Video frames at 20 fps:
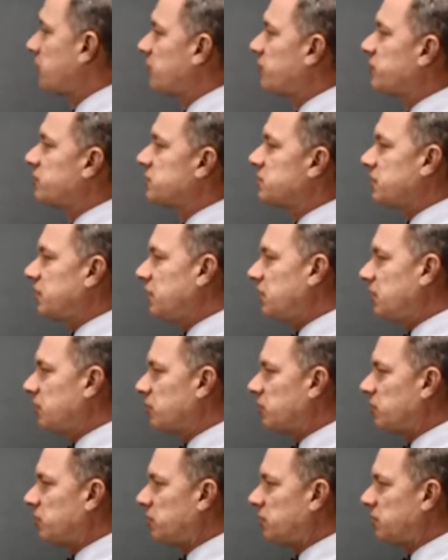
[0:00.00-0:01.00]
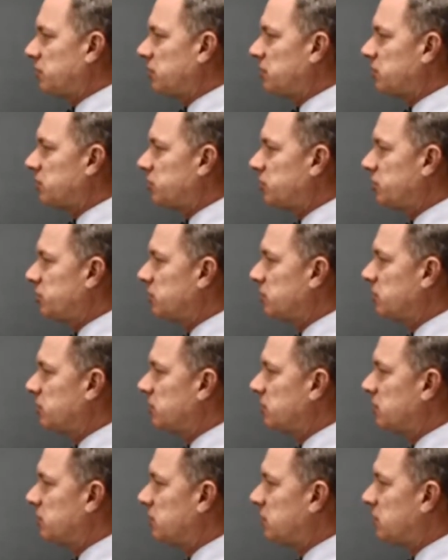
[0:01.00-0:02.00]
F is equal
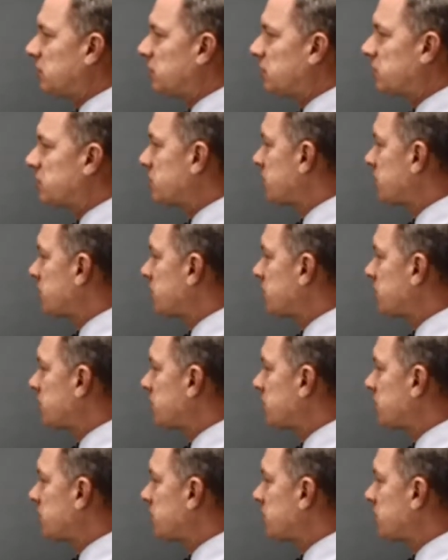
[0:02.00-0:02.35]
to the